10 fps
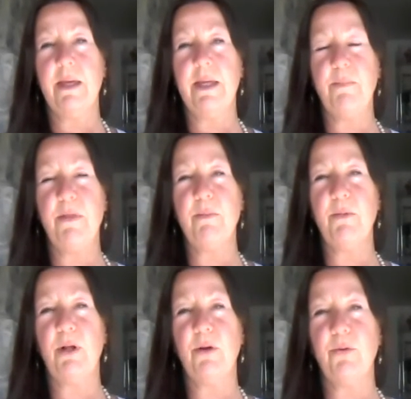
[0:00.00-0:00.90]
Keep them
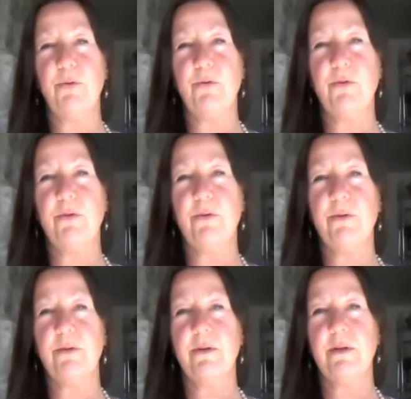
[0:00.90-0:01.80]
close
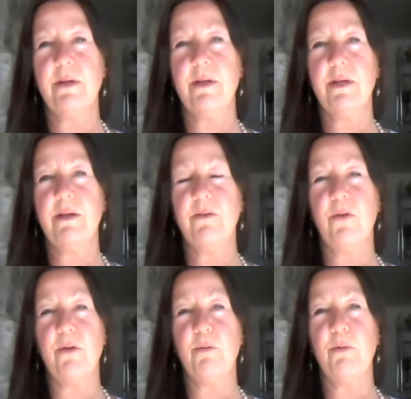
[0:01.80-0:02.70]
so
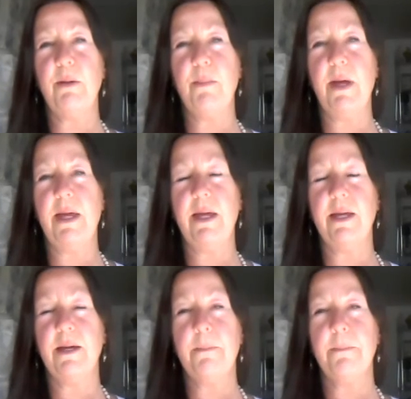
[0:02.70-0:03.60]
that we may
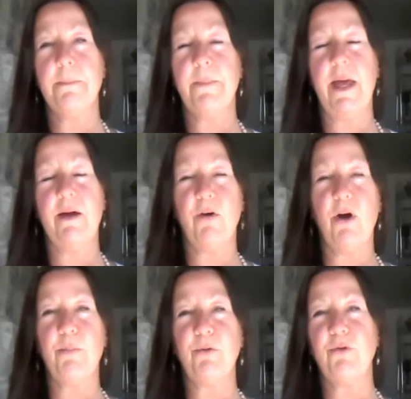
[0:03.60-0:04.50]
have
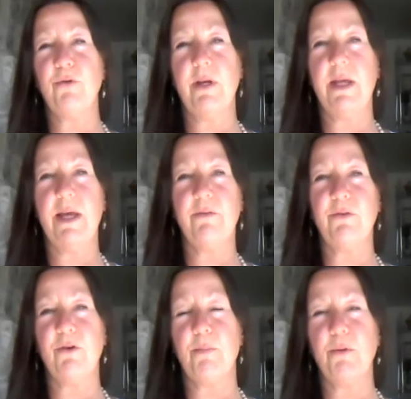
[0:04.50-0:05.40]
opportunity after
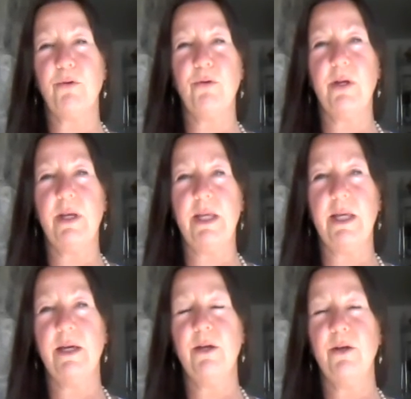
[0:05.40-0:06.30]
opportunity
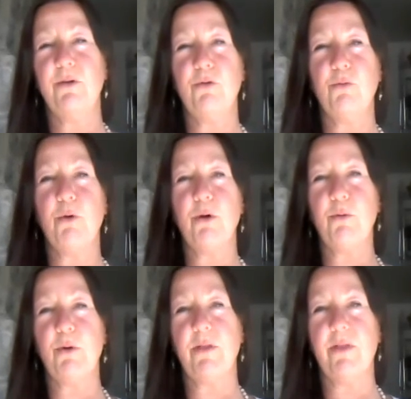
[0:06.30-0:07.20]
to work
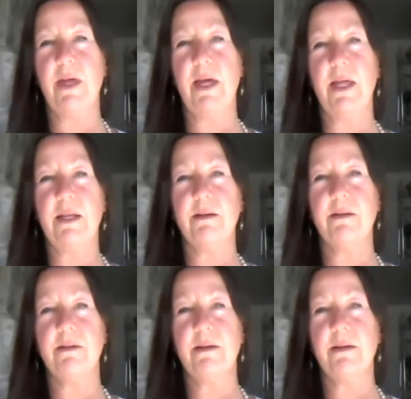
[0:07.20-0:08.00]
with and